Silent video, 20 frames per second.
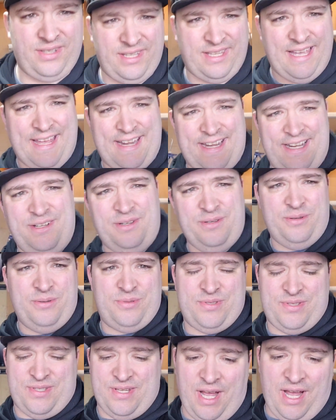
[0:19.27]
got a new
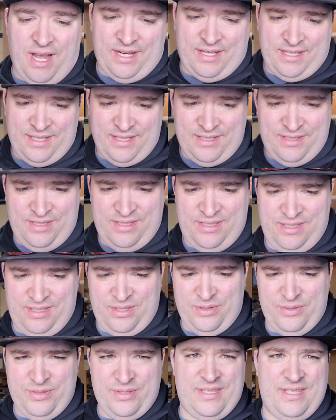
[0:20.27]
stock
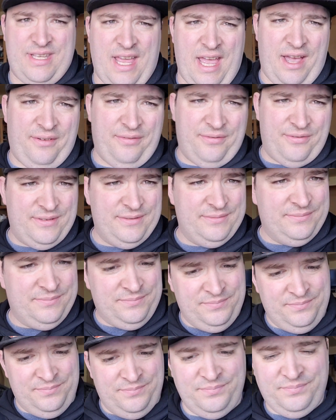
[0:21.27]
used diff.
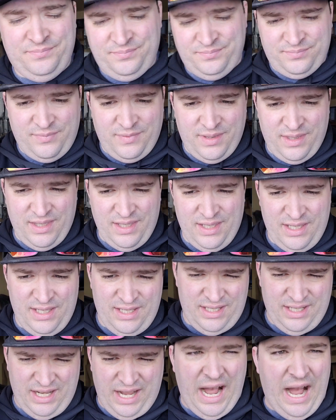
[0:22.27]

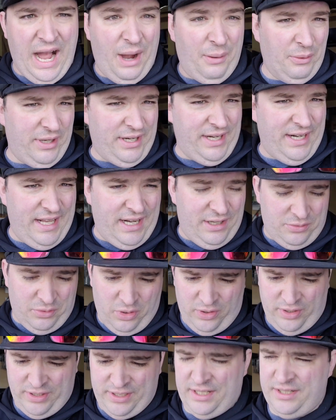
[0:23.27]
We're gonna get it
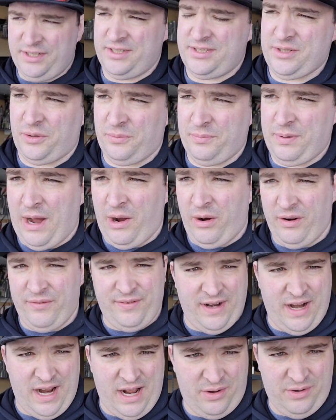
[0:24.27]
rolling under its own power
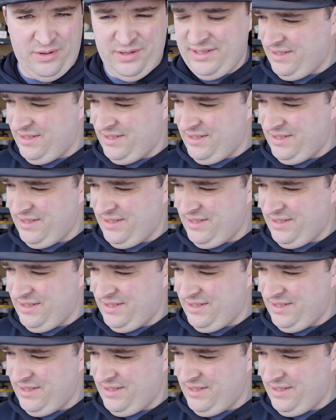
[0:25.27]
for now.